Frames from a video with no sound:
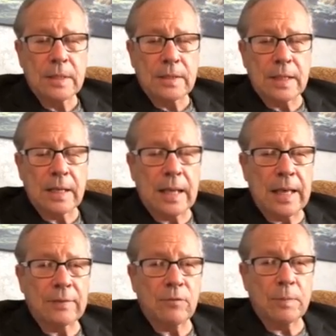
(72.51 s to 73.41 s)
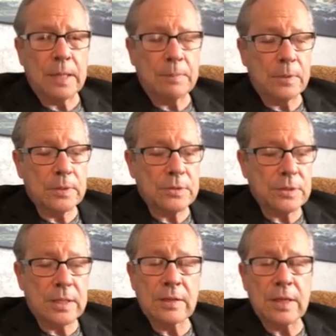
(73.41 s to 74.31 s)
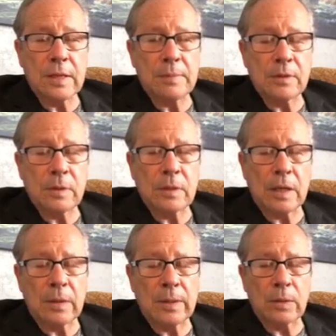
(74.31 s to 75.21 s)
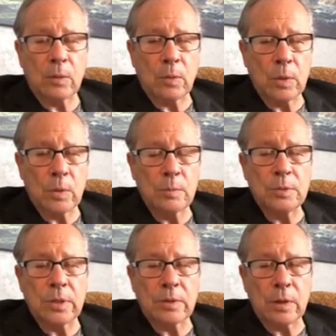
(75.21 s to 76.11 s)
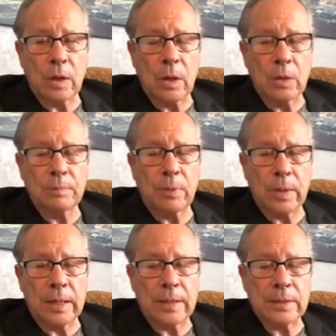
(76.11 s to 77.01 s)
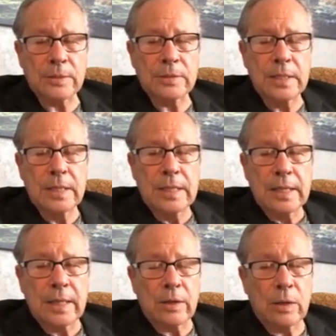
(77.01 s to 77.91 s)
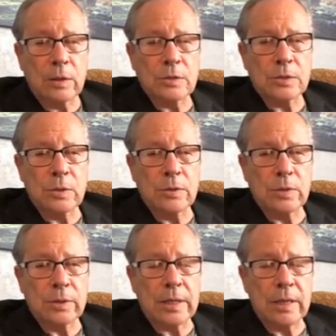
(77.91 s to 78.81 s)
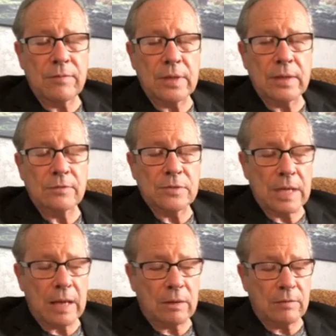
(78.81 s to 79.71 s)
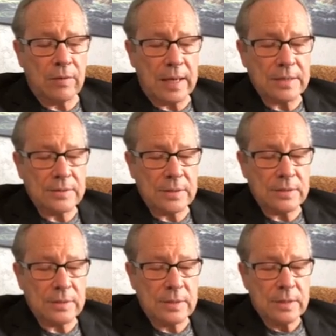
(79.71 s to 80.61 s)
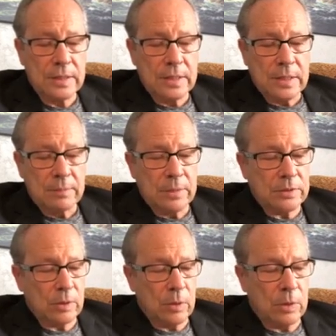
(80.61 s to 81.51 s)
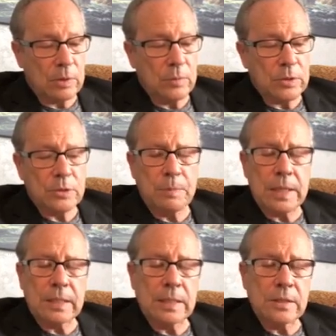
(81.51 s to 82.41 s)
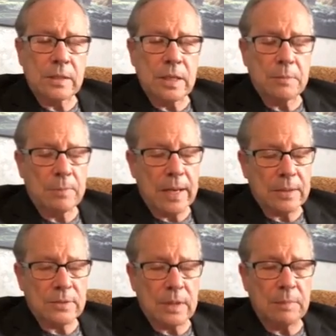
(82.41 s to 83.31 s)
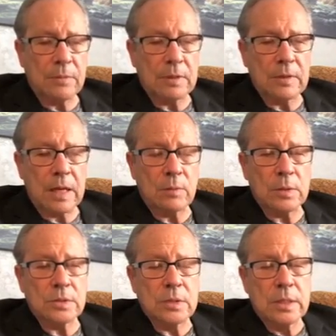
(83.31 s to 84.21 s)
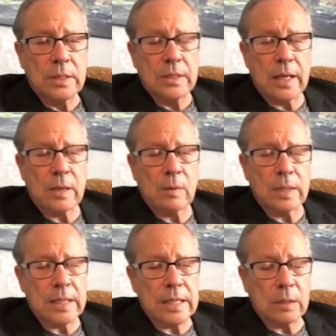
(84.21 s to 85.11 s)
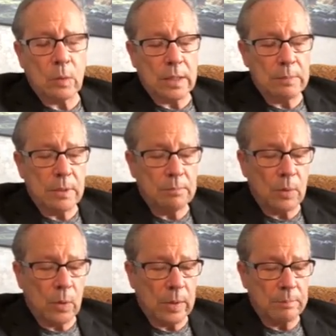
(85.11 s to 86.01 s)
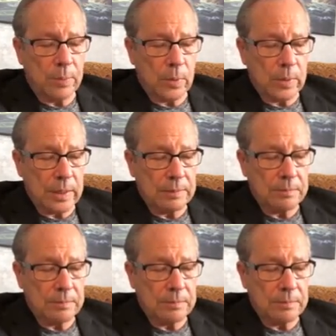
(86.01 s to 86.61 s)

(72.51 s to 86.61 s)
They like for people to see them in their clerical robes and their long prayers, and also their giving of sacrifices. But the Lord was speaking to them about something that was not only equally but more important,